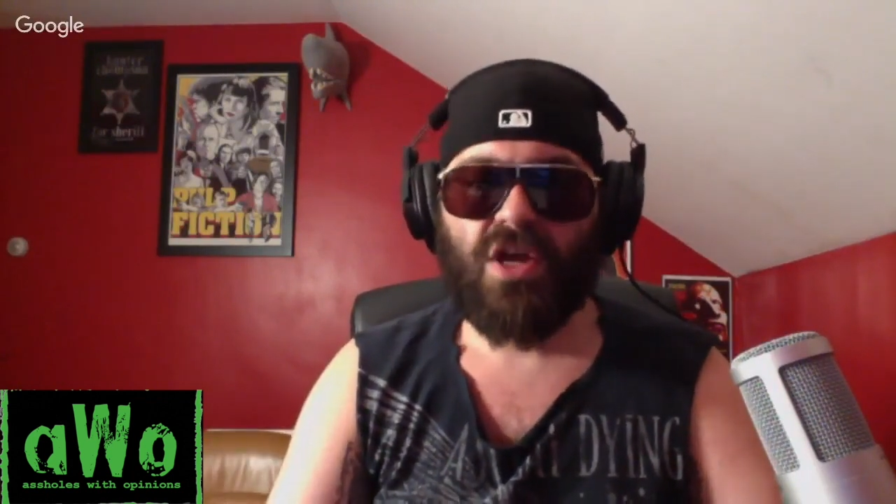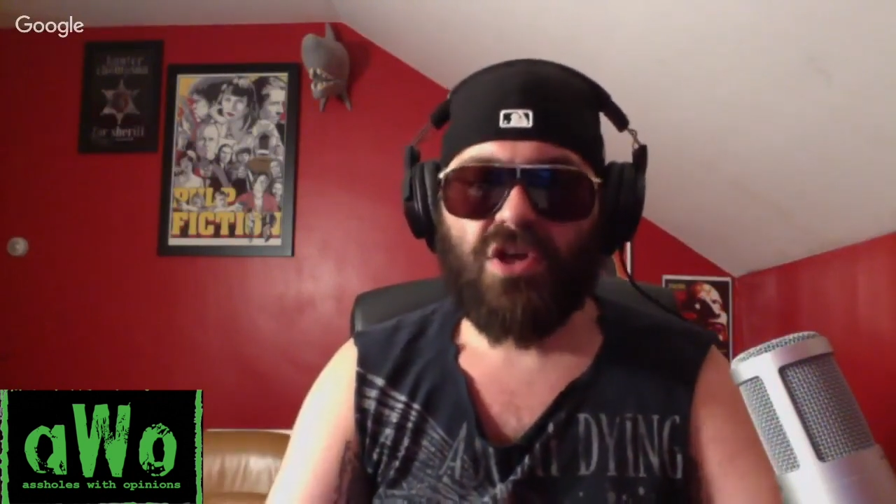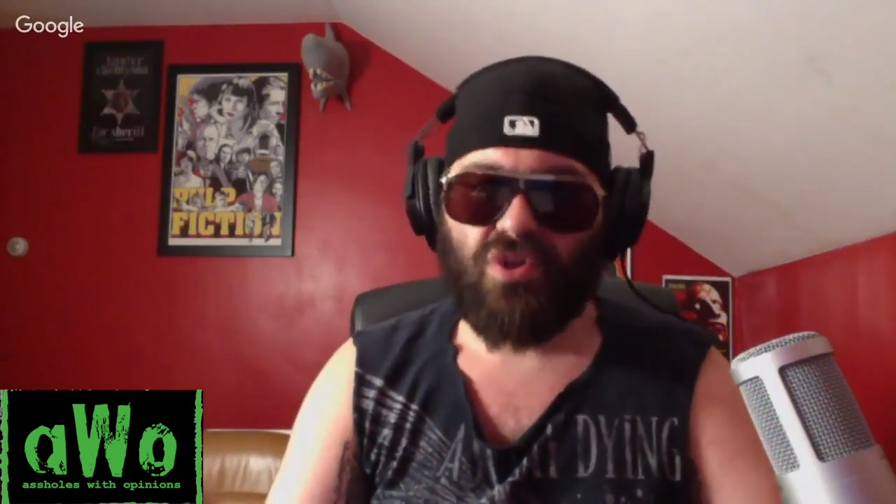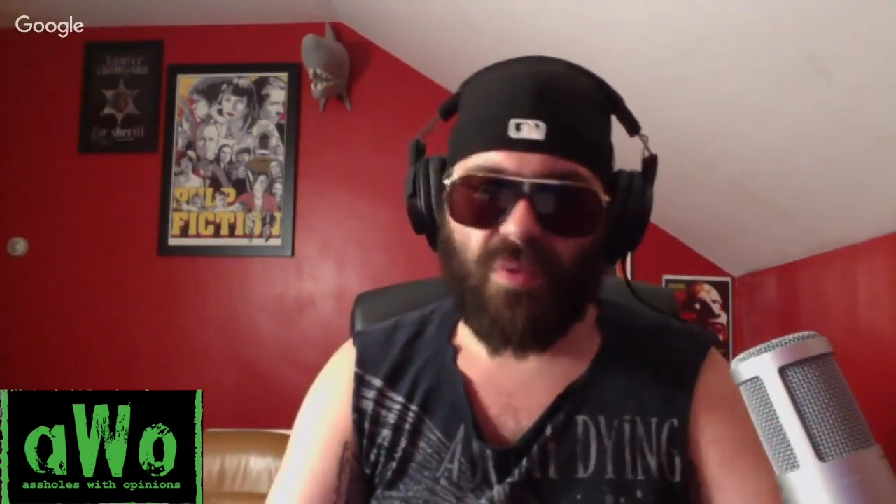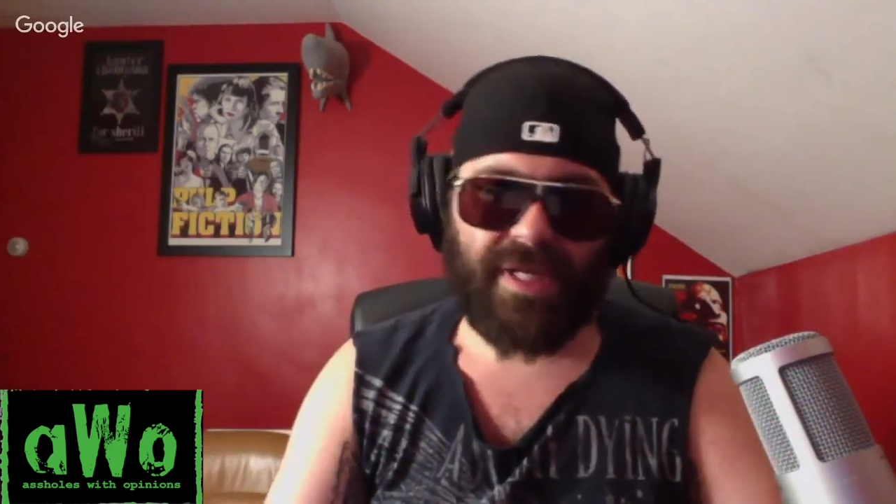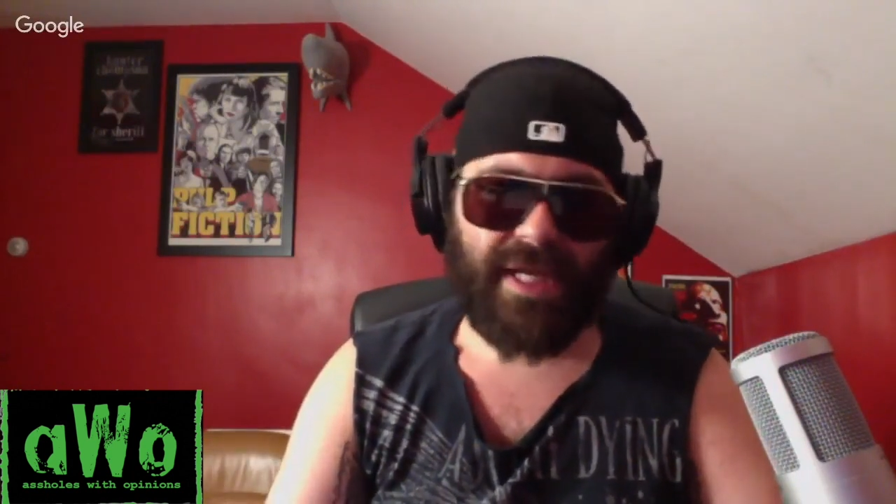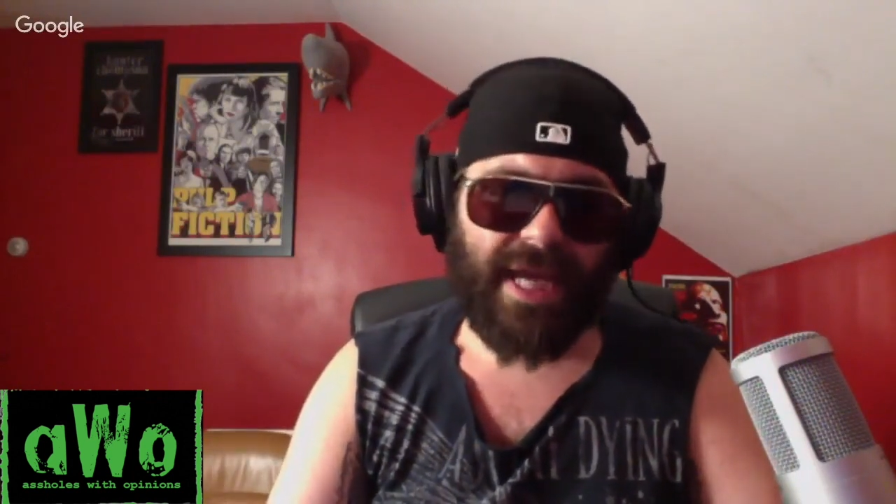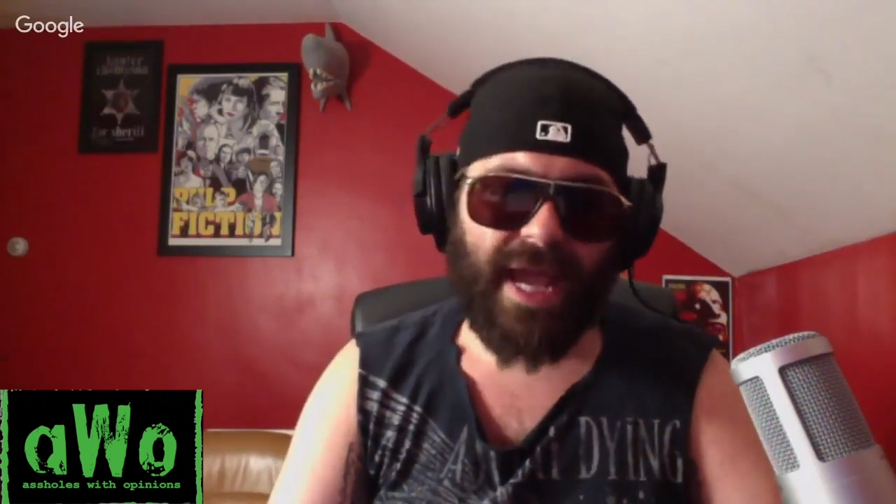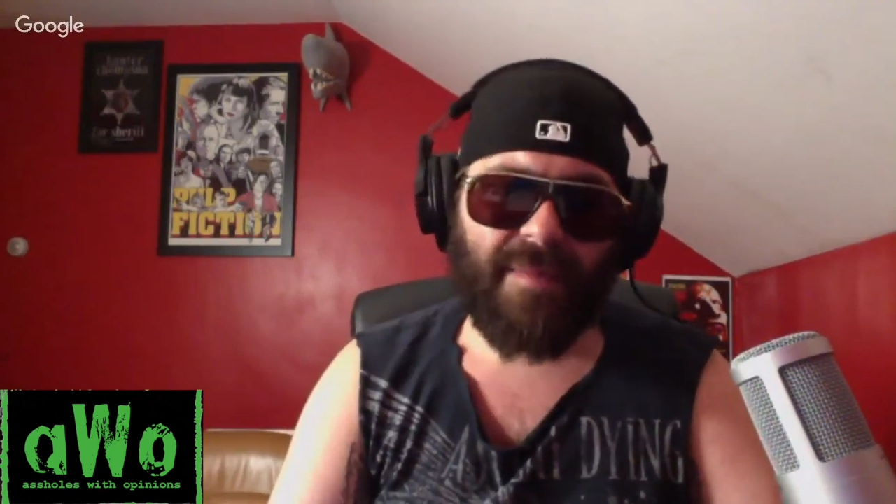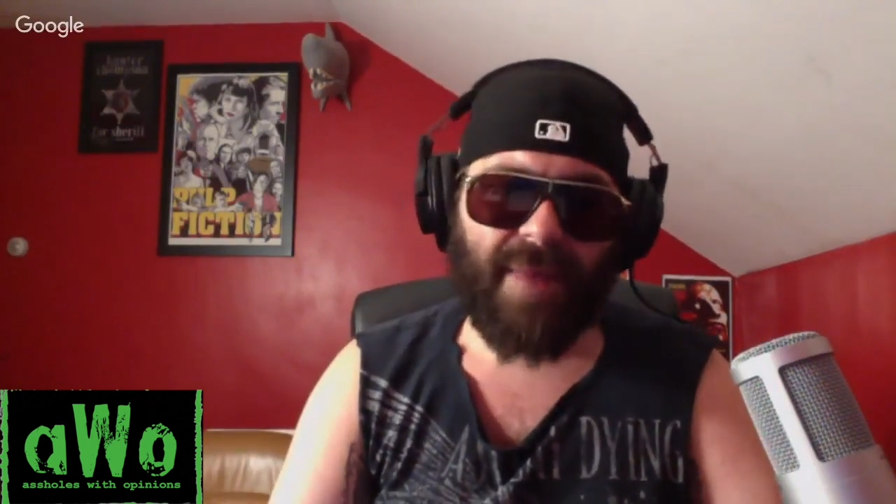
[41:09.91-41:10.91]
So when he
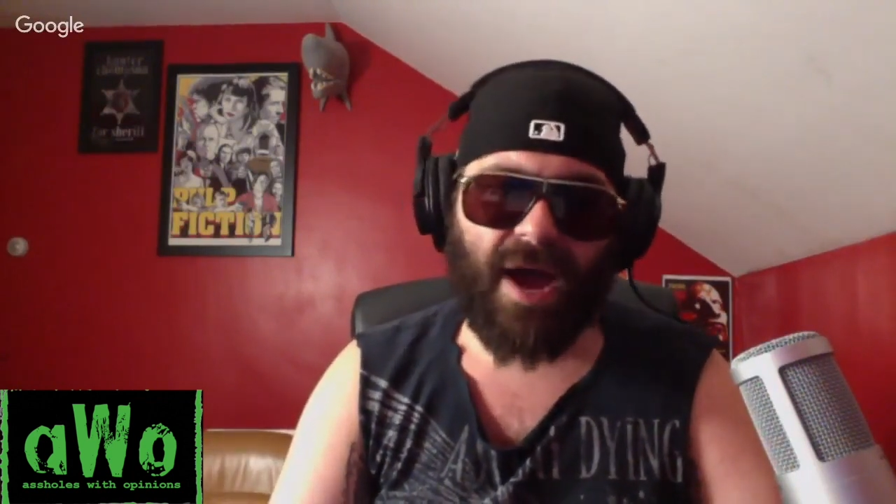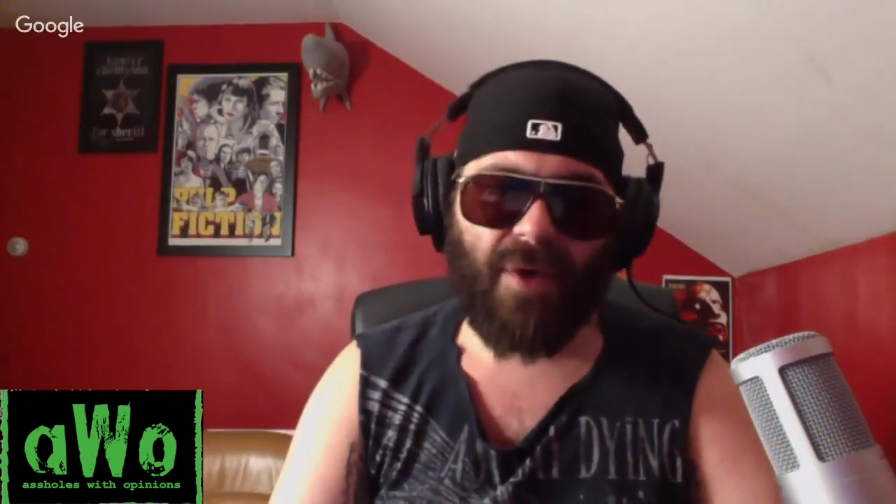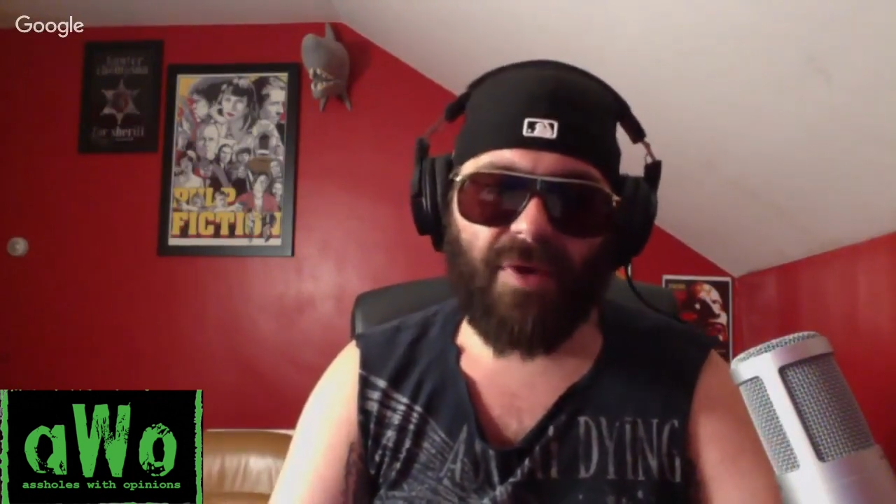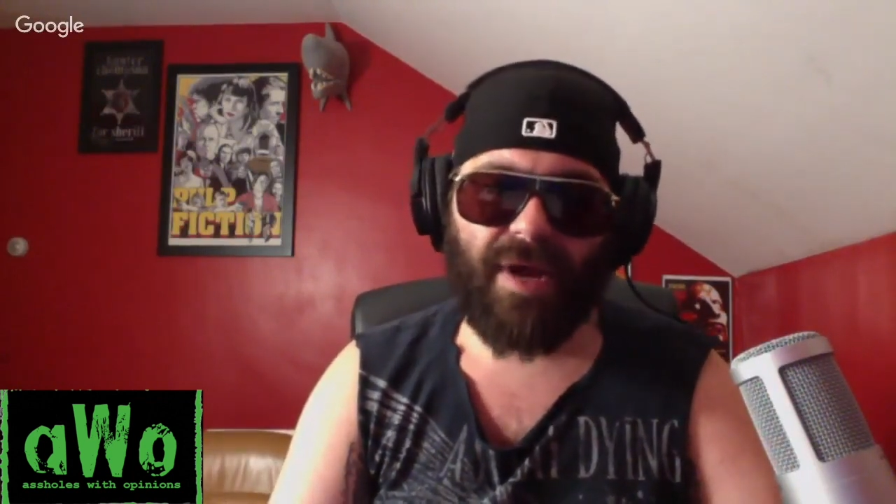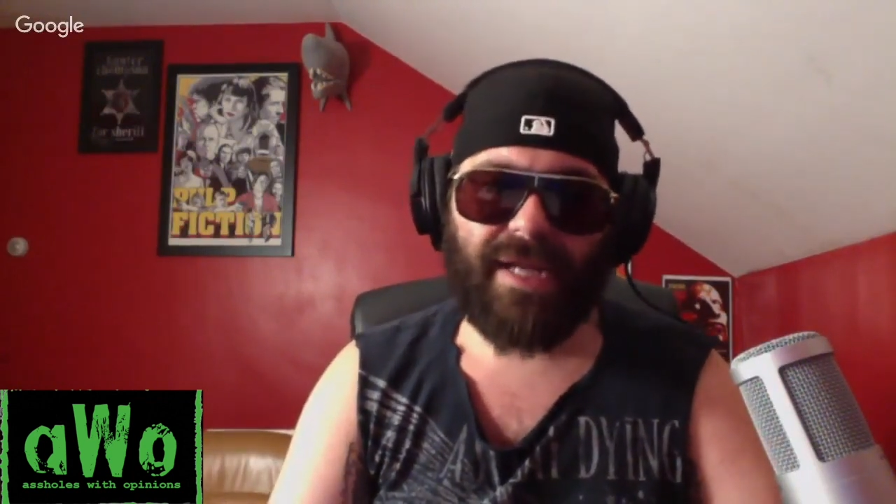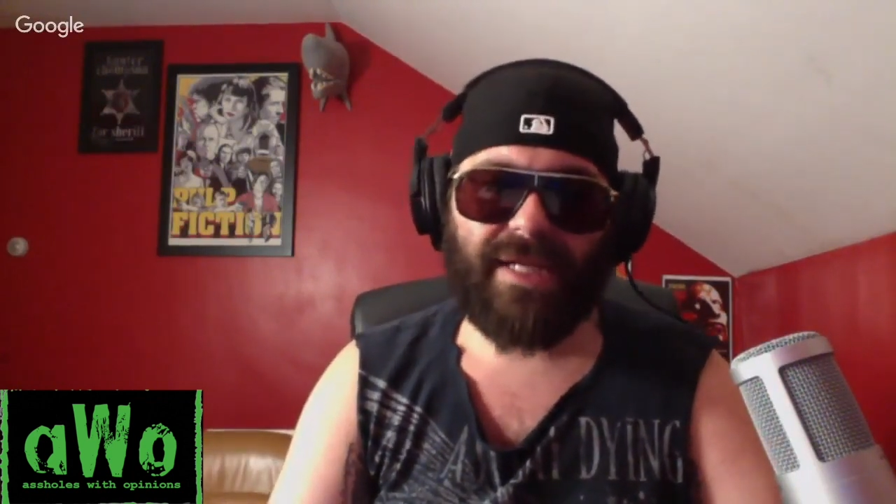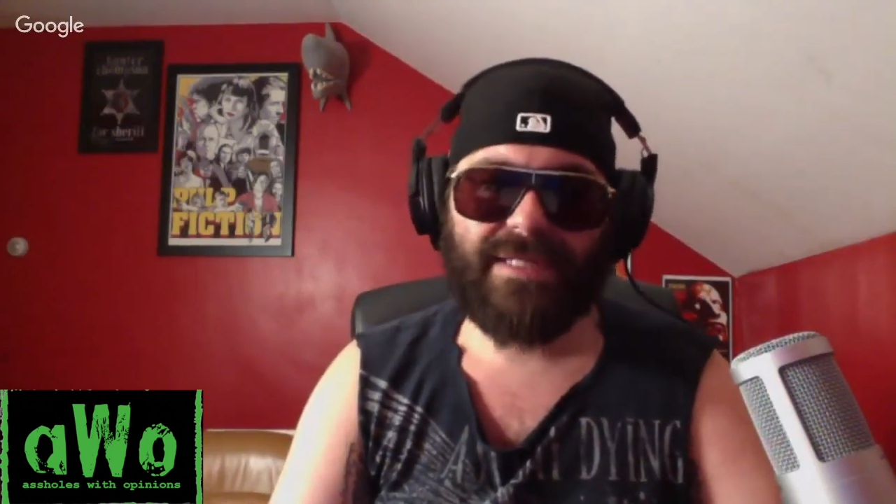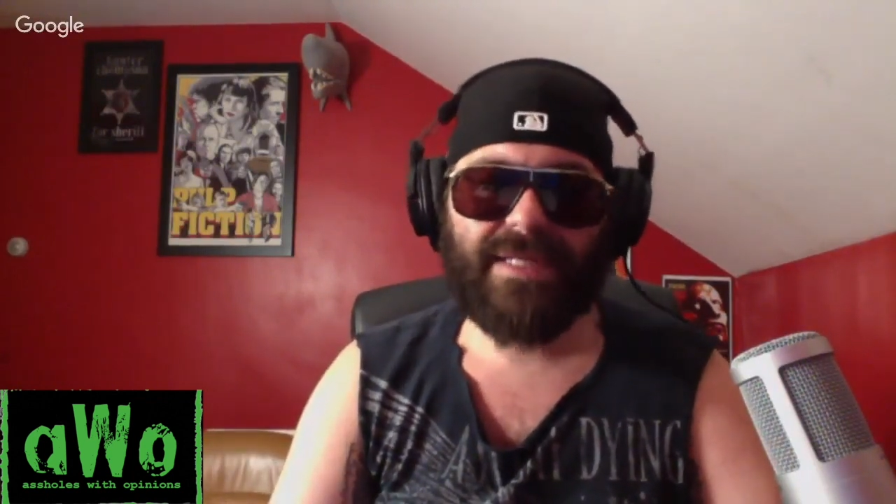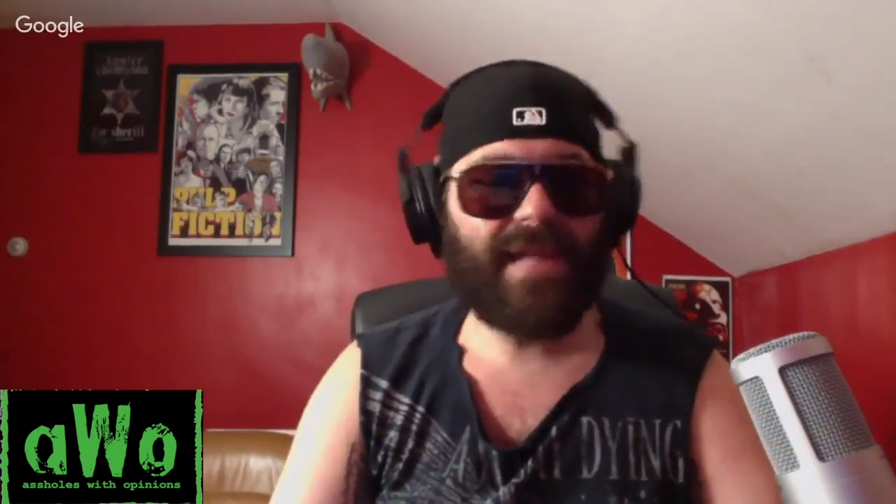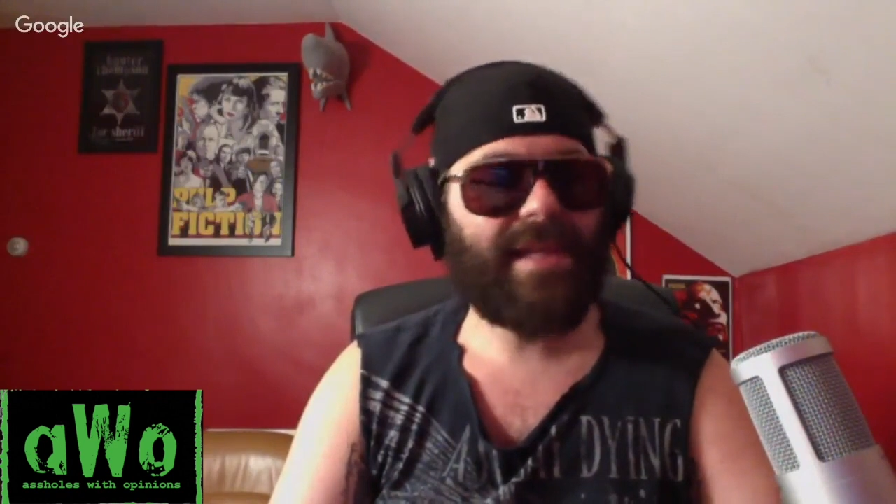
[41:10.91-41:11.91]
came out and he
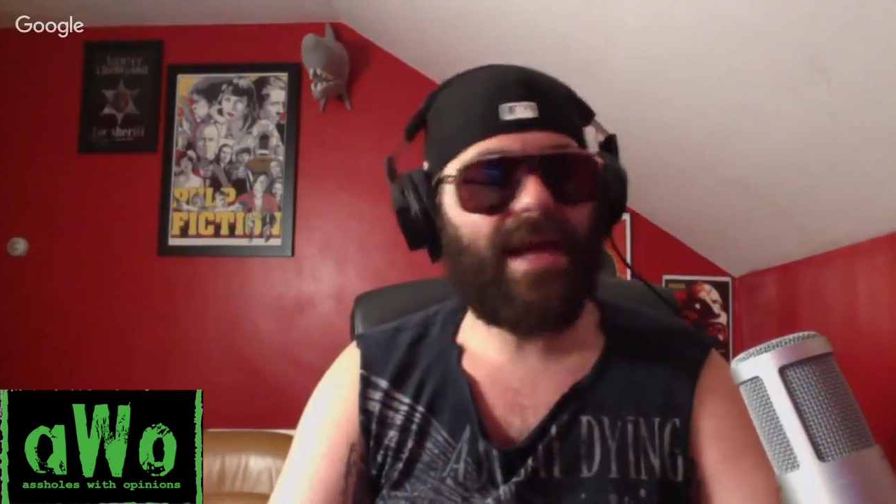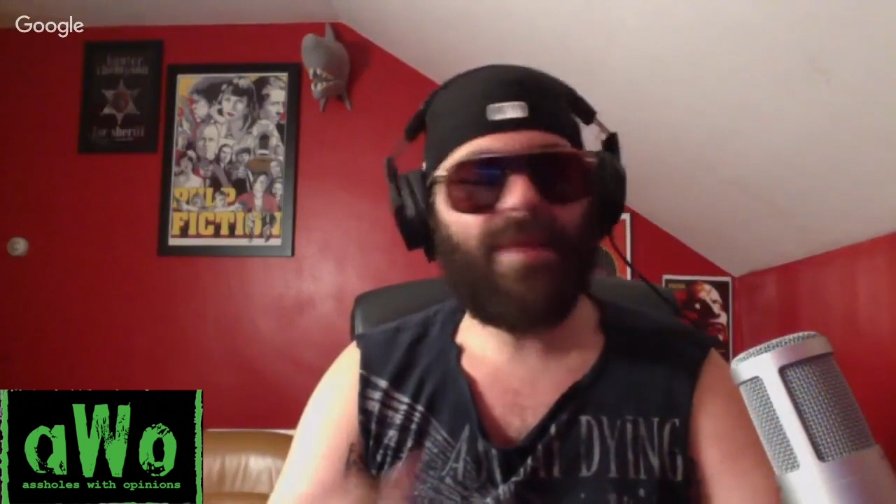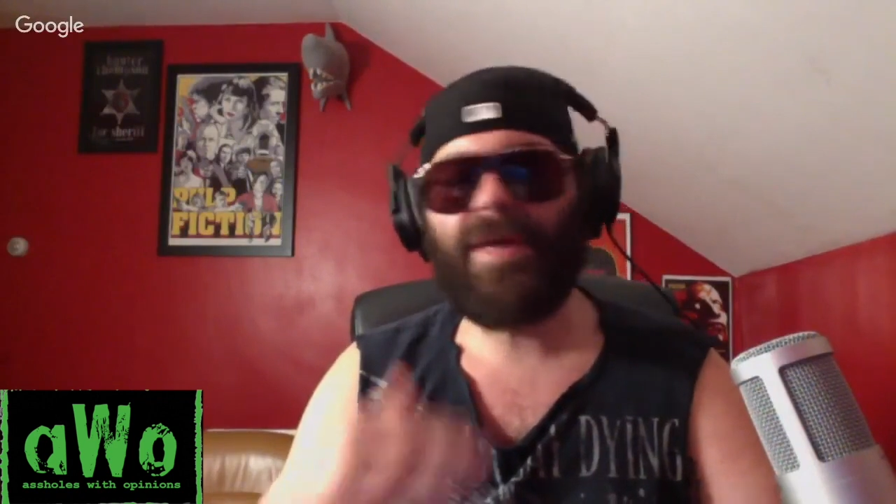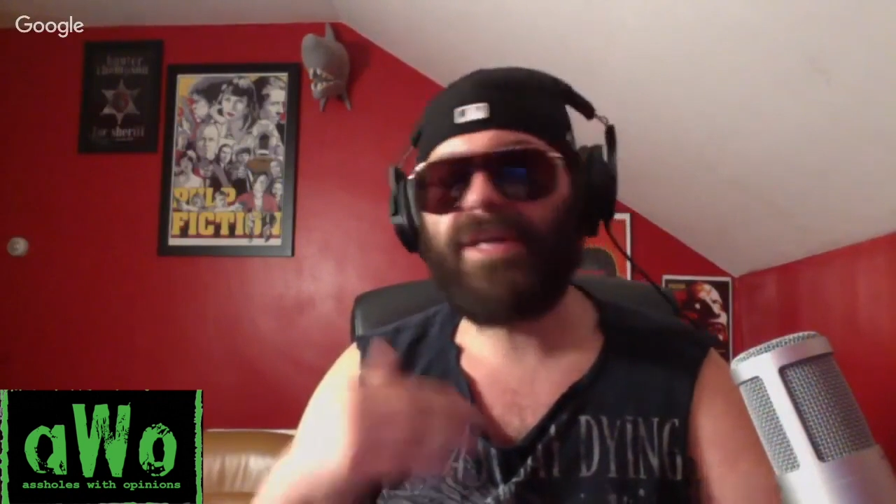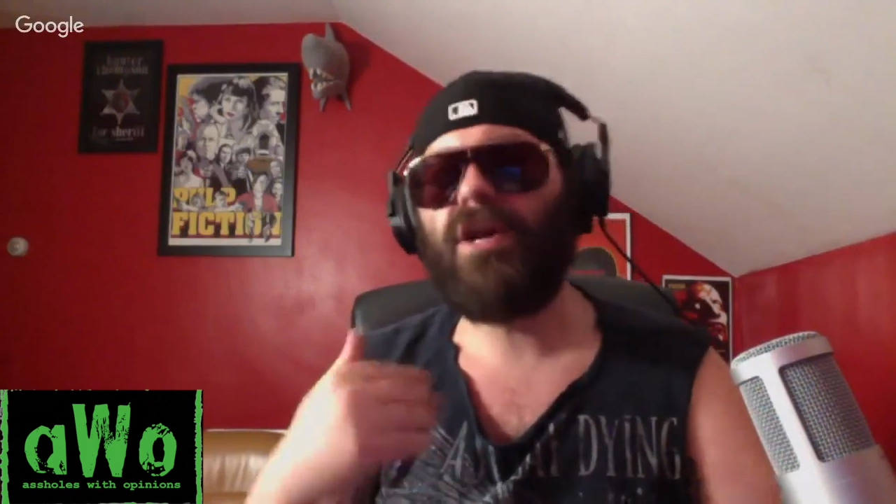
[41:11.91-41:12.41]
said that, I'm like,